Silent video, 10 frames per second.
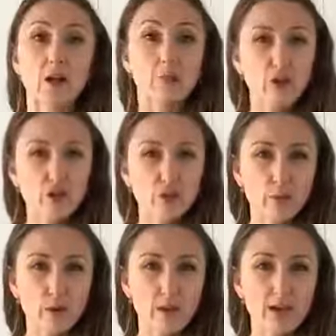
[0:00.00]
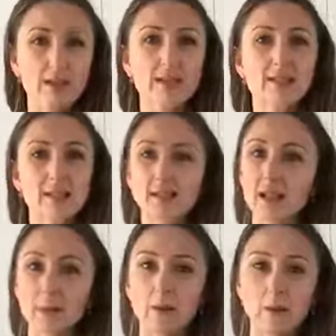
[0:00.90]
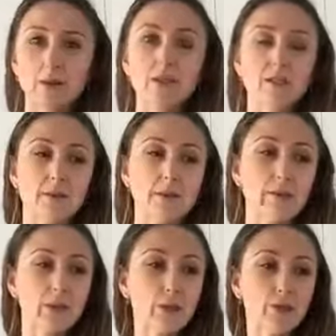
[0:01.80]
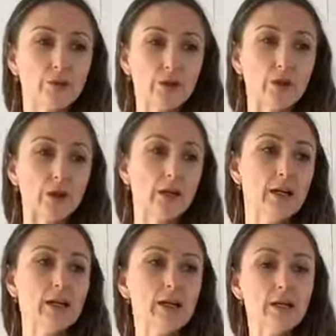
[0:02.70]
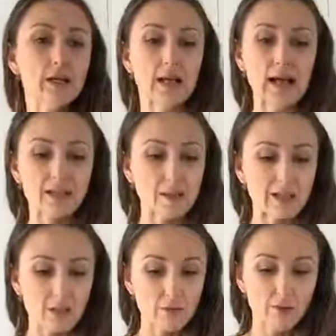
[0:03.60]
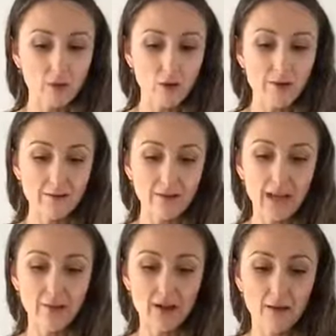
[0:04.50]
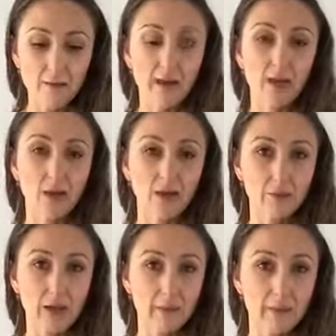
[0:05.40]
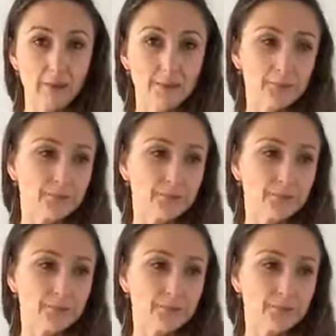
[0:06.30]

commercial products, then lemon oil is going to be really good for you. As I mentioned before, fever paired with peppermint,